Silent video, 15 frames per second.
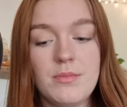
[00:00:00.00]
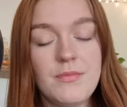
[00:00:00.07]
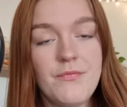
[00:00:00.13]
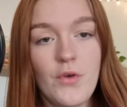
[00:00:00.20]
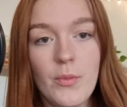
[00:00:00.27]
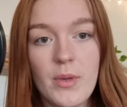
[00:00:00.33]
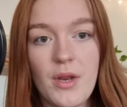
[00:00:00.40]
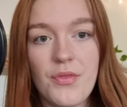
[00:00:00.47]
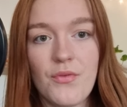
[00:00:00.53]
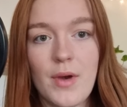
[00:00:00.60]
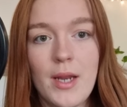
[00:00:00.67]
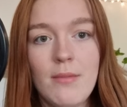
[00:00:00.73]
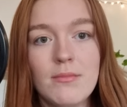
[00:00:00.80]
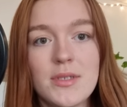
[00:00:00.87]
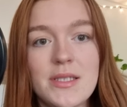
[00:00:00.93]
Formula
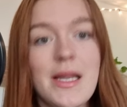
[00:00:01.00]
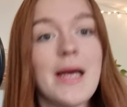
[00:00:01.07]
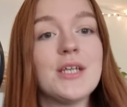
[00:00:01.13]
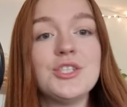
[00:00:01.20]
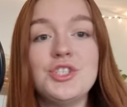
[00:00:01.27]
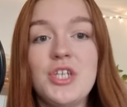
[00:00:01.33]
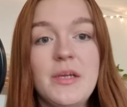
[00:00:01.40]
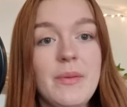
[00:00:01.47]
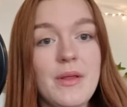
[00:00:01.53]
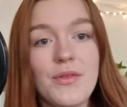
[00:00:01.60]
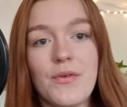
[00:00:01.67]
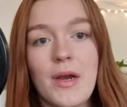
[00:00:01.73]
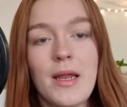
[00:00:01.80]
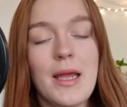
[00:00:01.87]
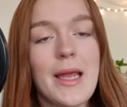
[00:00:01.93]

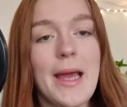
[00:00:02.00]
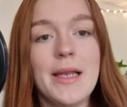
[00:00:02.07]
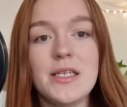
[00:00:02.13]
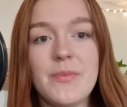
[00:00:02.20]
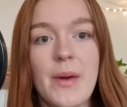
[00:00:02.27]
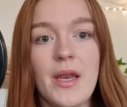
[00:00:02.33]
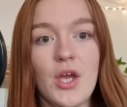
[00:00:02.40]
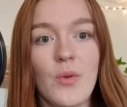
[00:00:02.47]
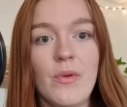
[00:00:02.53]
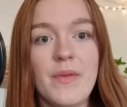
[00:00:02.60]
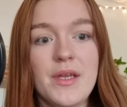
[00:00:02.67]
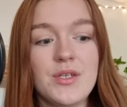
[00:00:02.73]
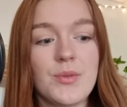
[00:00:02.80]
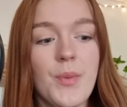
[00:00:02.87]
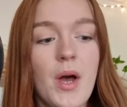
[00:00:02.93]
3/GP3, again, depending on when
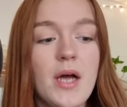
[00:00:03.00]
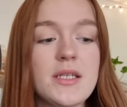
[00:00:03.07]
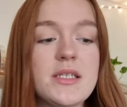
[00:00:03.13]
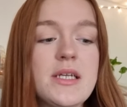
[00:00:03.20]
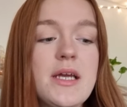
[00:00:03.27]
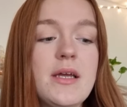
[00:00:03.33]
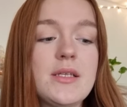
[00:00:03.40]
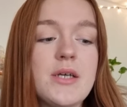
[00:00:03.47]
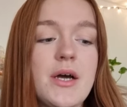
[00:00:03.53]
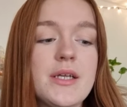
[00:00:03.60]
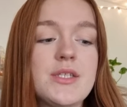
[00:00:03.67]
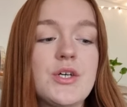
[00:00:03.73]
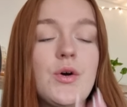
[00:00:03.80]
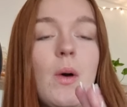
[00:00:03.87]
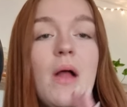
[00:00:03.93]
they took part in it,
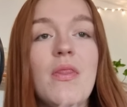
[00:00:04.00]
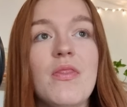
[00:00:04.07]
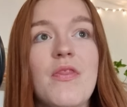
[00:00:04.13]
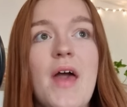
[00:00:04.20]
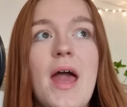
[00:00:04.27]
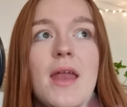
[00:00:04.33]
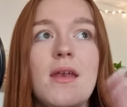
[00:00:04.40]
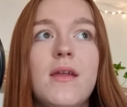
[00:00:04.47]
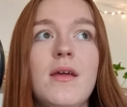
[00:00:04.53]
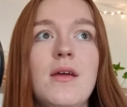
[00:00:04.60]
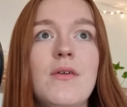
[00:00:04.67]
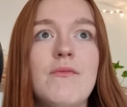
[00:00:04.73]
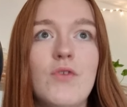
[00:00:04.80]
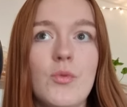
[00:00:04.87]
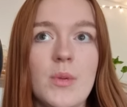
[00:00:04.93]
title, and then
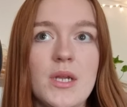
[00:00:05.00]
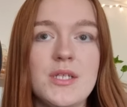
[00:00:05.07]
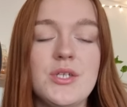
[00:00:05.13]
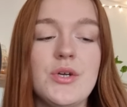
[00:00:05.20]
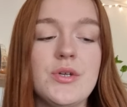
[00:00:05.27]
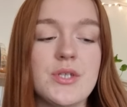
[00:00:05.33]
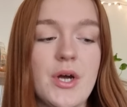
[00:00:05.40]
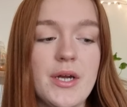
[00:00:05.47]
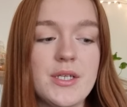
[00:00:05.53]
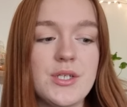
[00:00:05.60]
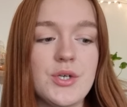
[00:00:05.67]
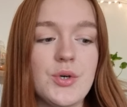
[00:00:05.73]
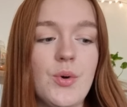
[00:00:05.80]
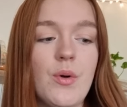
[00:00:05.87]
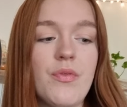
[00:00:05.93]
Formula 2
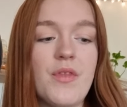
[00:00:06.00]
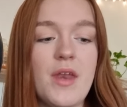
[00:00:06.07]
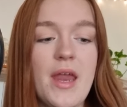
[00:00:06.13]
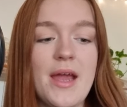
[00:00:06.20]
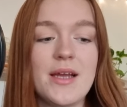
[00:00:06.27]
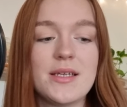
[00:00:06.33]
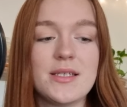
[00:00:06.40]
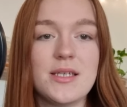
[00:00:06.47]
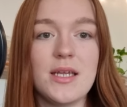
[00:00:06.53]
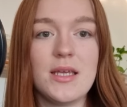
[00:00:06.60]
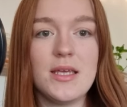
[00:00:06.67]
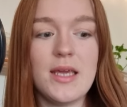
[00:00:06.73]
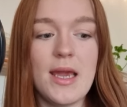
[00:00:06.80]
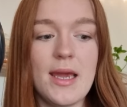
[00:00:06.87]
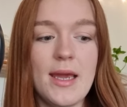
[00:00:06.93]
title the next
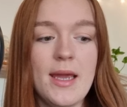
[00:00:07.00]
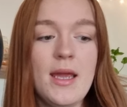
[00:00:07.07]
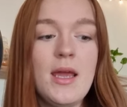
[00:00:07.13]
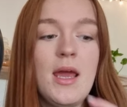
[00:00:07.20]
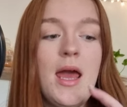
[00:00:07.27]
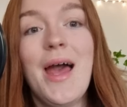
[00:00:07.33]
year.